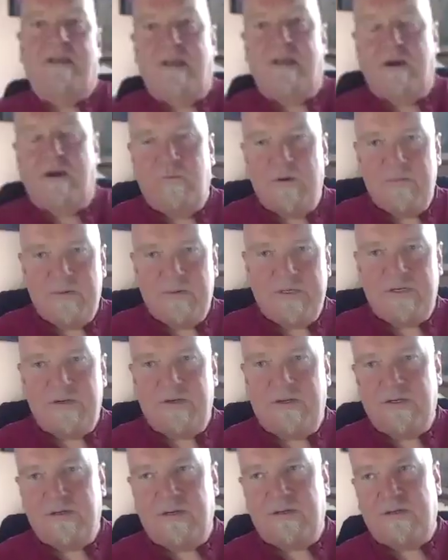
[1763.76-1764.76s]
will be
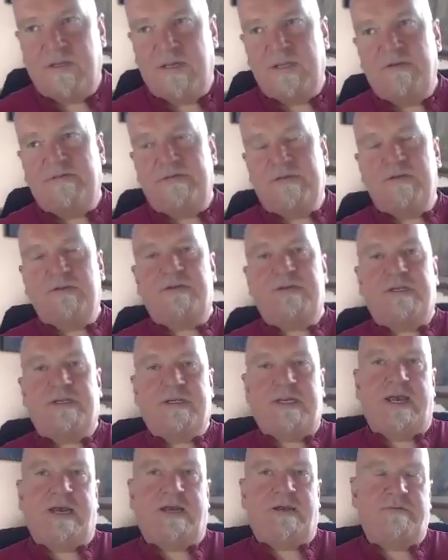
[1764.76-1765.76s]
doing in the future.
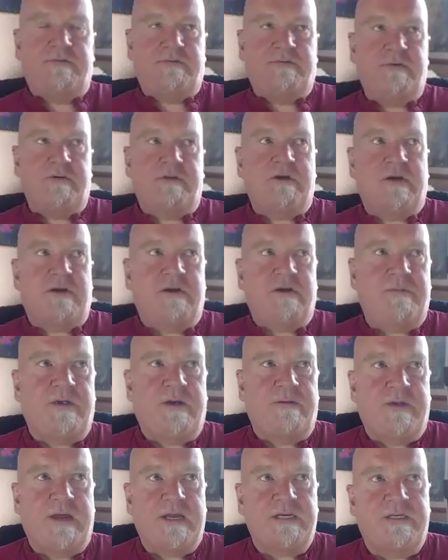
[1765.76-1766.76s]
Yeah,
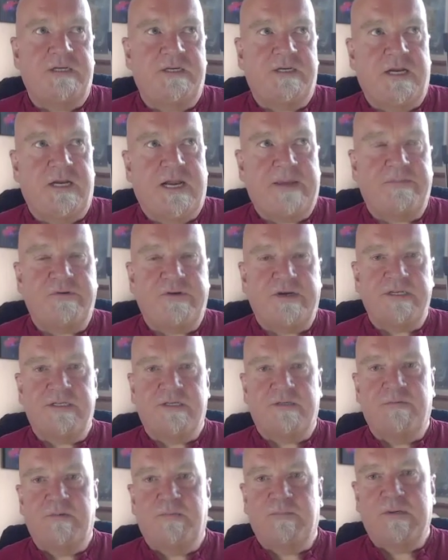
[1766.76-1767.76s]
I'm actually
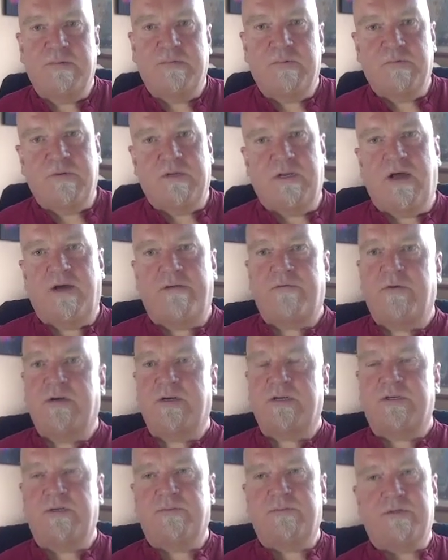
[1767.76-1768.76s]
collaborating with people with live
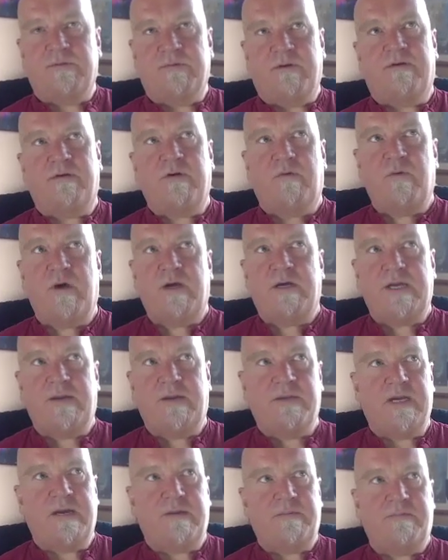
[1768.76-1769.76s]
workshops as well. I've got one
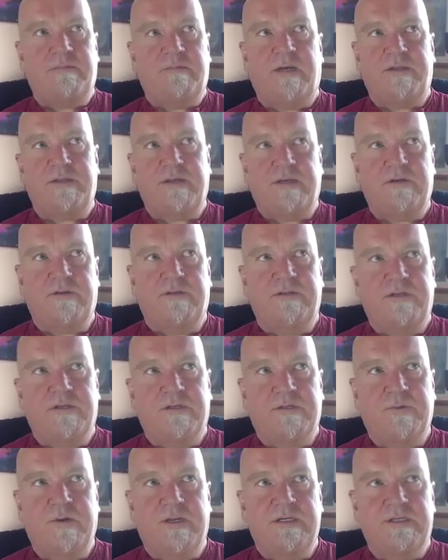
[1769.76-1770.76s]
coming up, I think on the
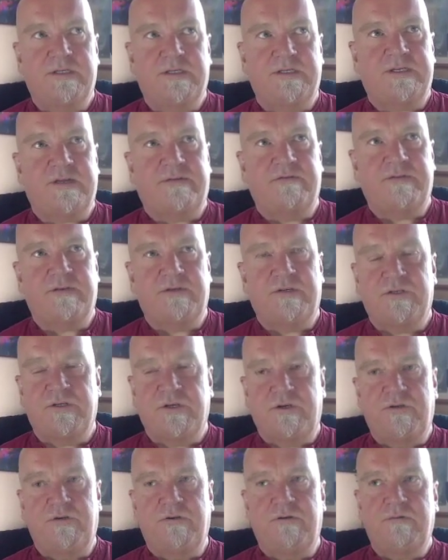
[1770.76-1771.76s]
27th of
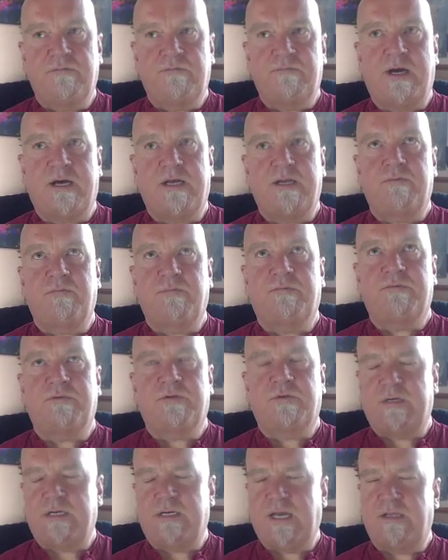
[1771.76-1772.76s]
June, but
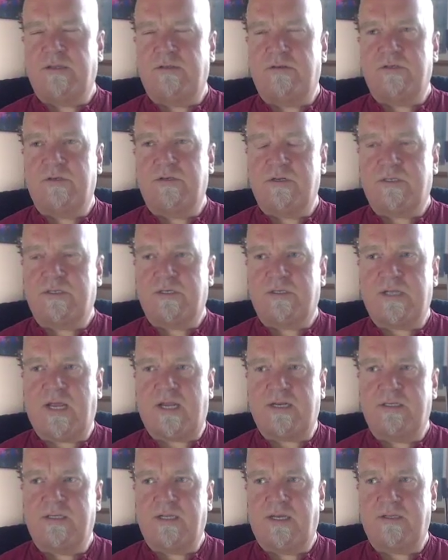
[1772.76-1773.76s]
28th of June, this is
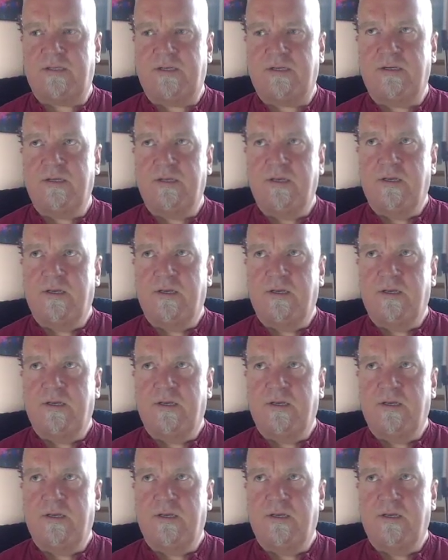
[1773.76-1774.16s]
Saturday, I think.